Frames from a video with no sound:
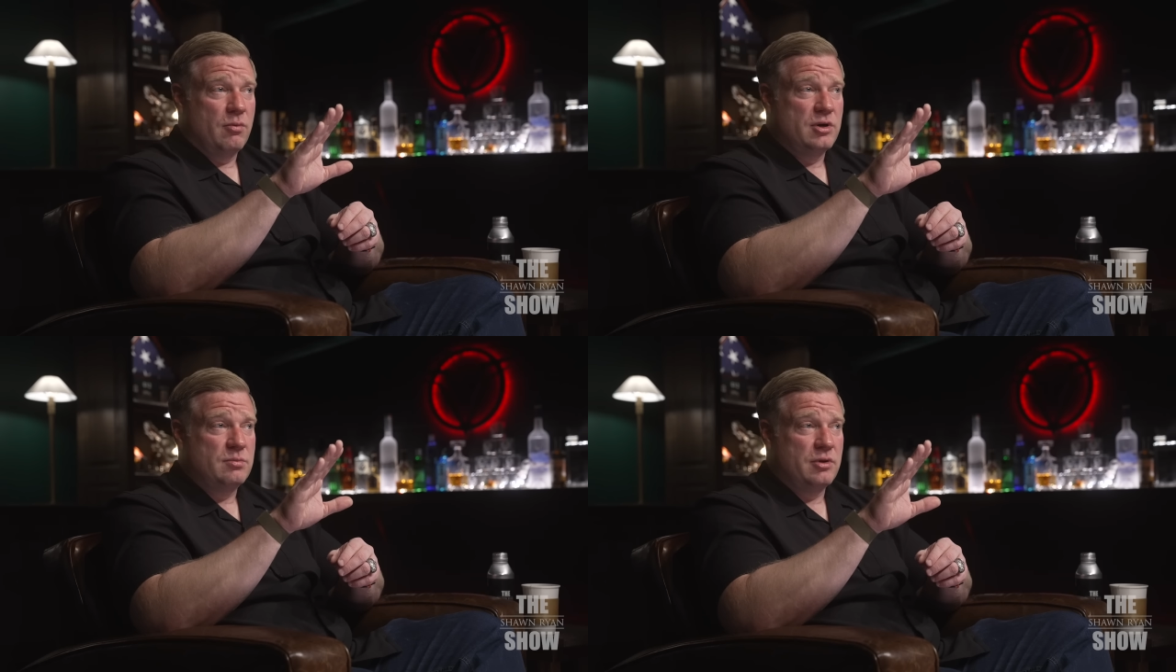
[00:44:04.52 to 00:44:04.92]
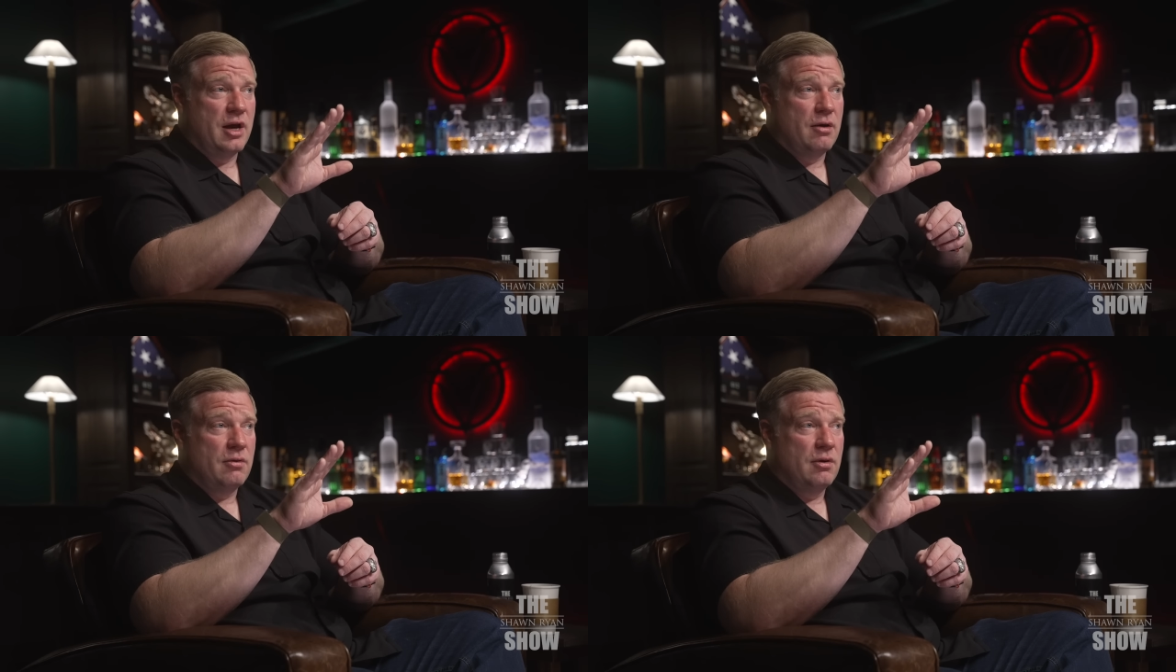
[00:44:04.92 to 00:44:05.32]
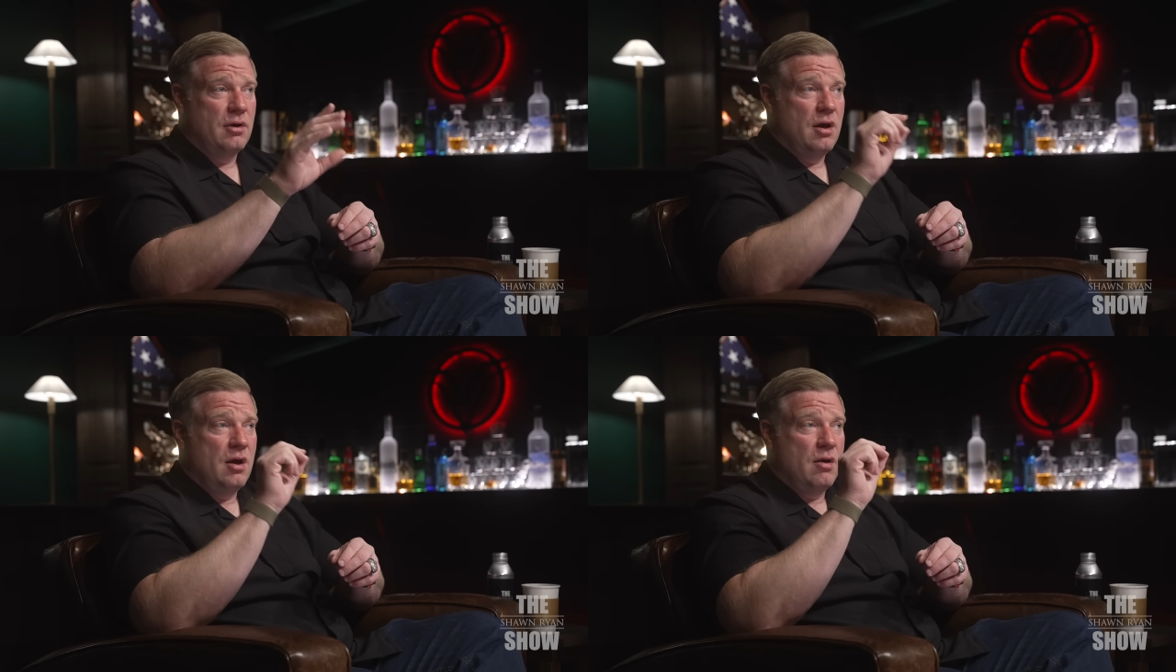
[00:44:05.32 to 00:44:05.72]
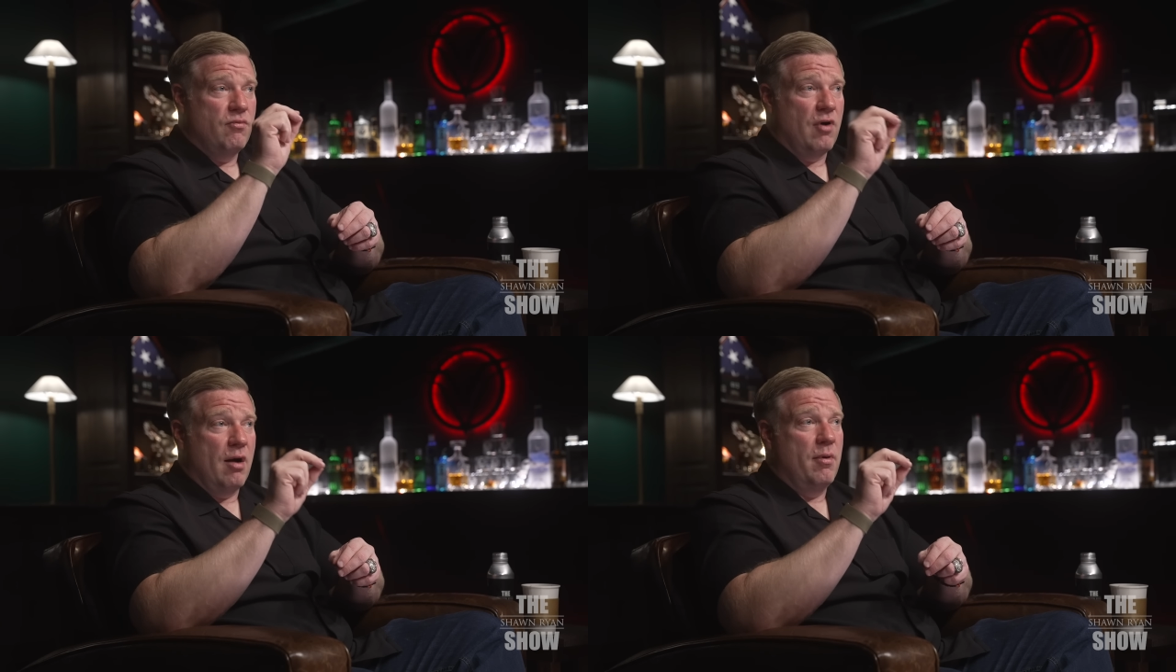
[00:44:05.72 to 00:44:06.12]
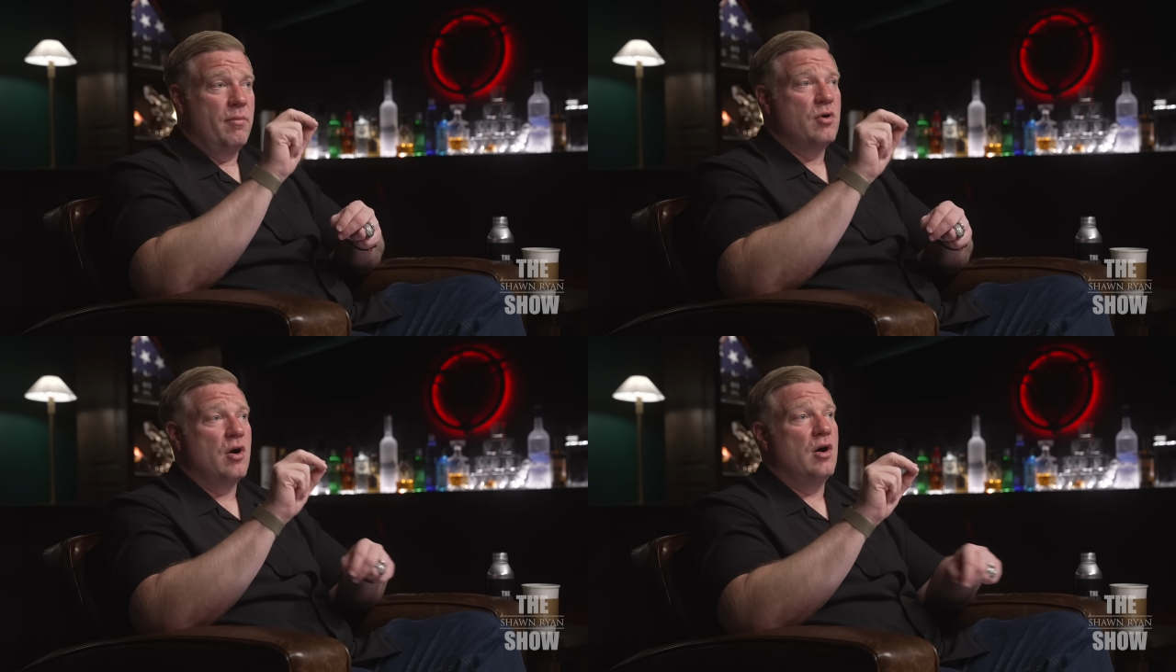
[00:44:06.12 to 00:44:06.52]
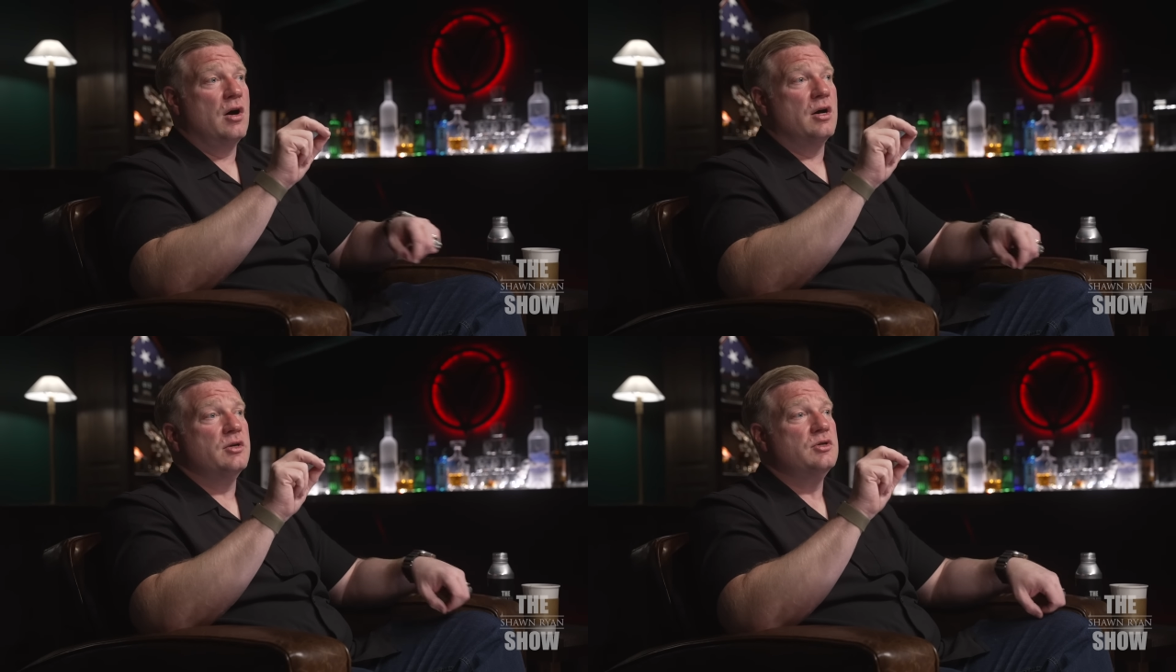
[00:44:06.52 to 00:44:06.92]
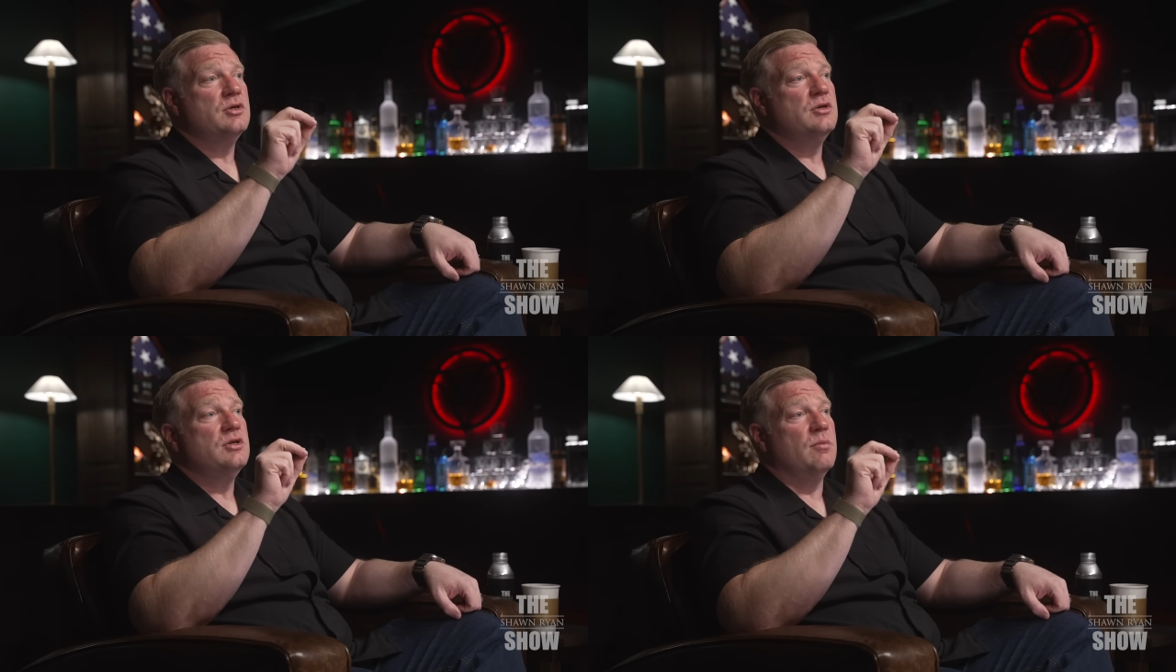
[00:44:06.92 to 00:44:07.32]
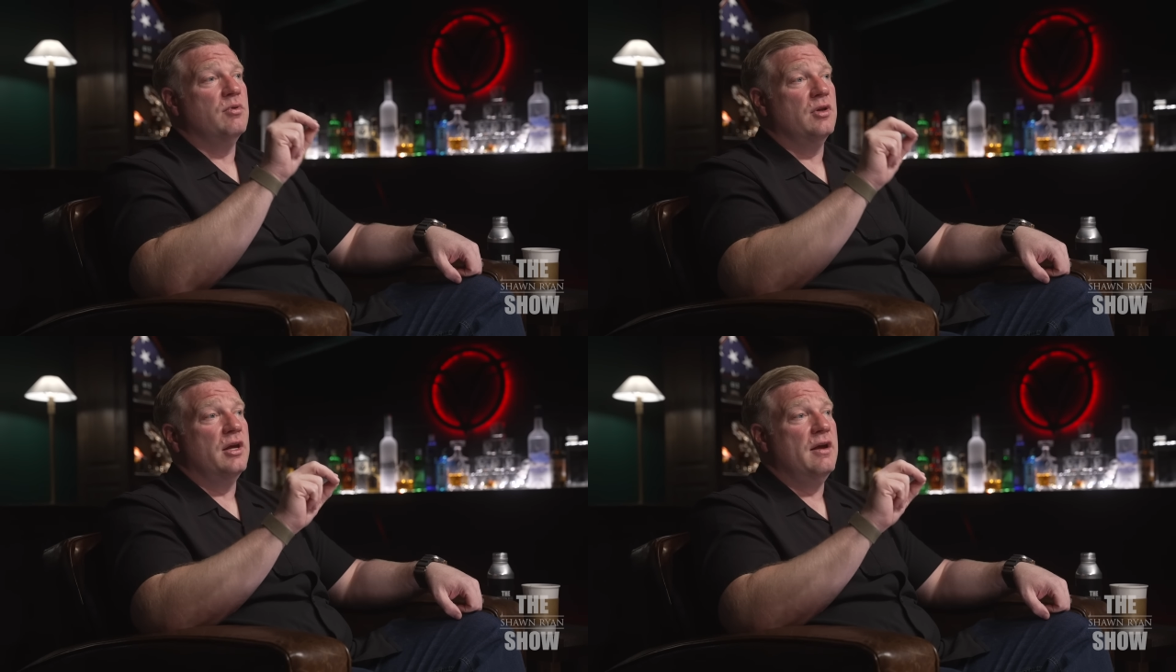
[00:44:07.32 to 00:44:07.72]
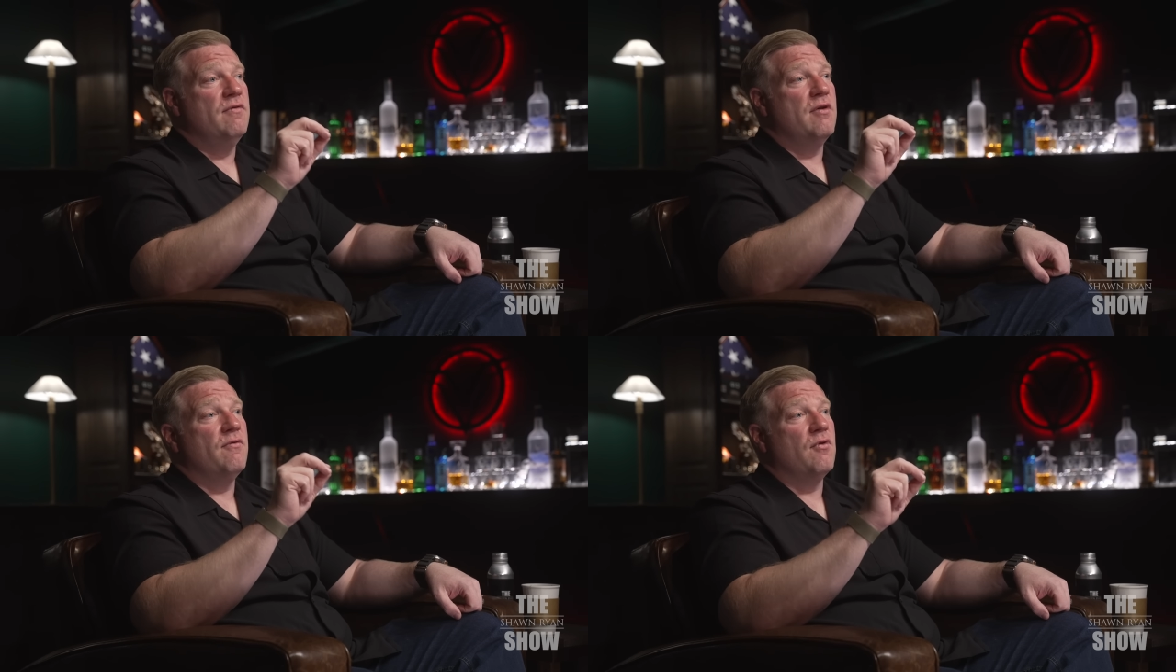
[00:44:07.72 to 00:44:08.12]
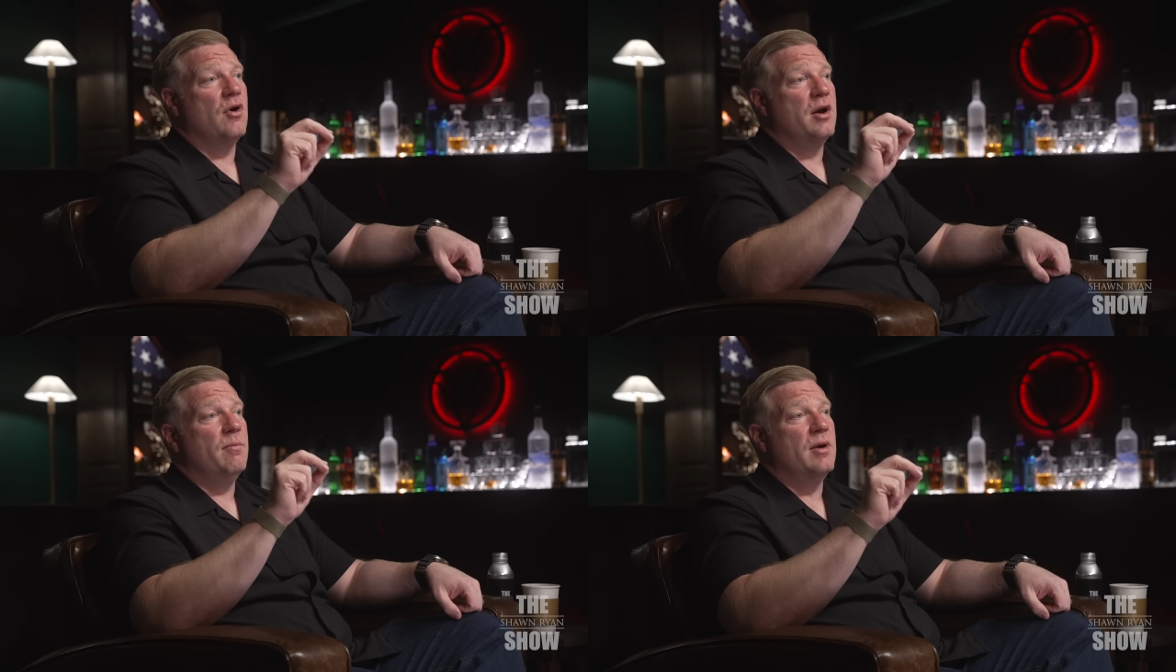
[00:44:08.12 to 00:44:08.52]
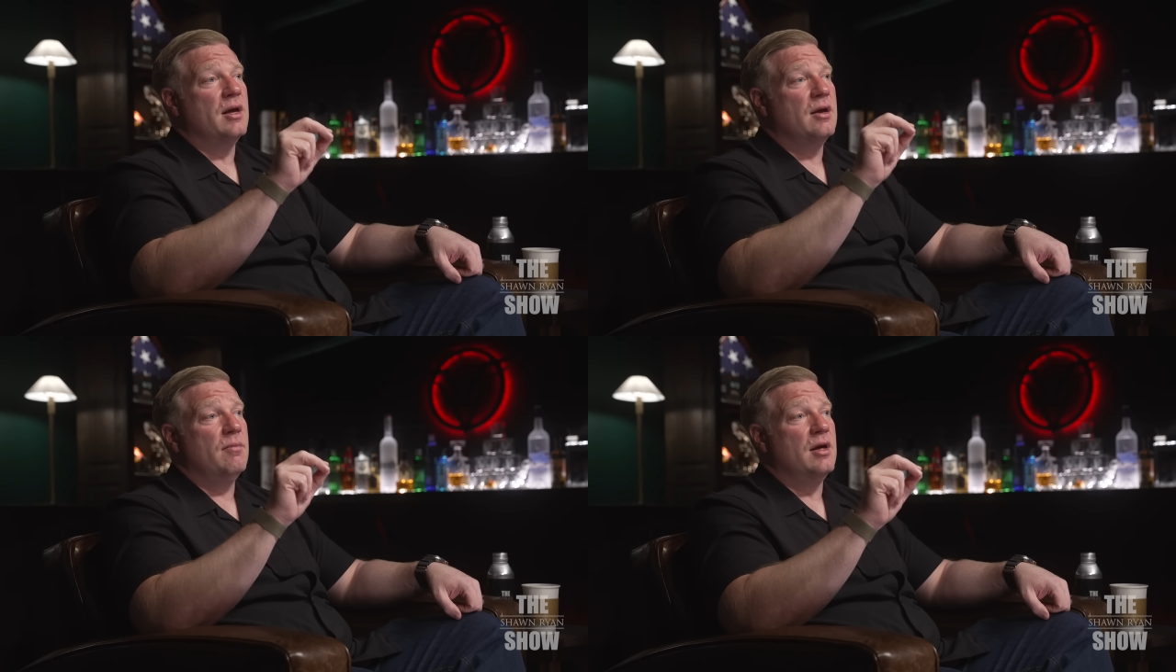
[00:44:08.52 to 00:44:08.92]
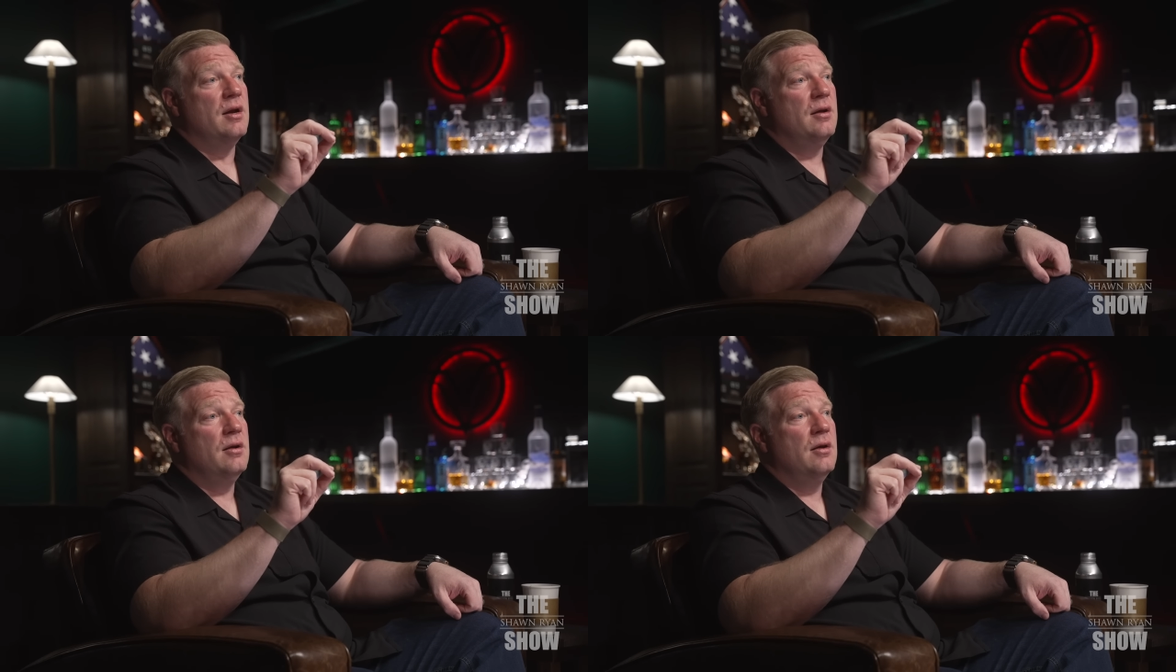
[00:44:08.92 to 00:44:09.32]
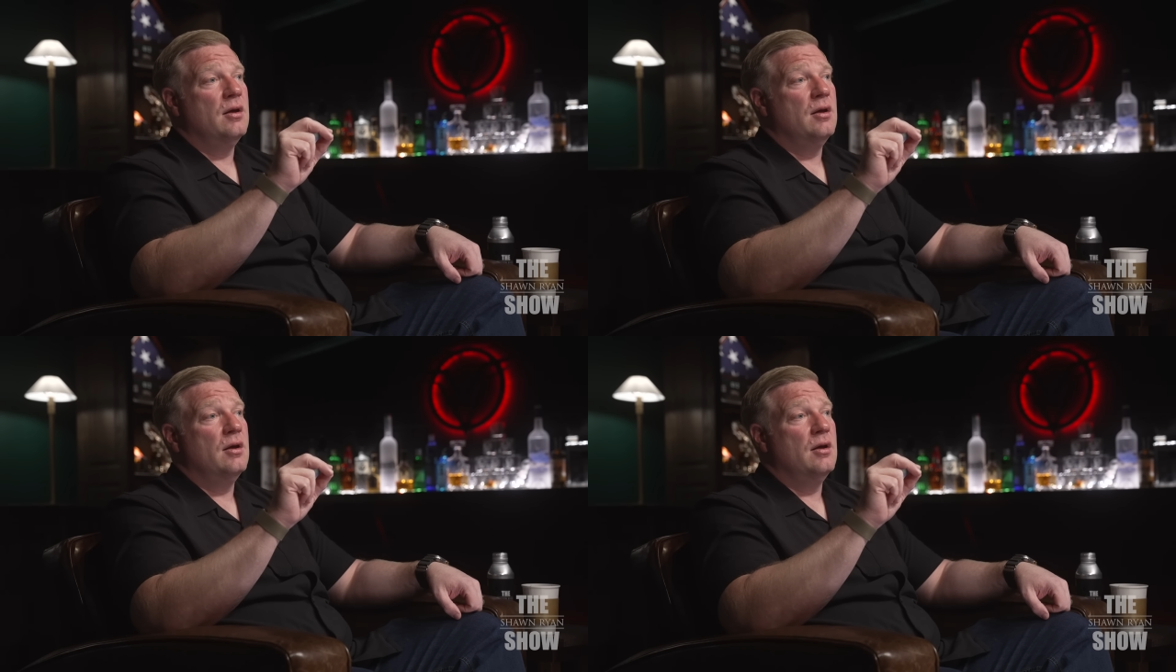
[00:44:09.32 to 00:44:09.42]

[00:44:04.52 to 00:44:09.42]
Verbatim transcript: a reasonable doubt, probable cause to believe that fraud had been committed,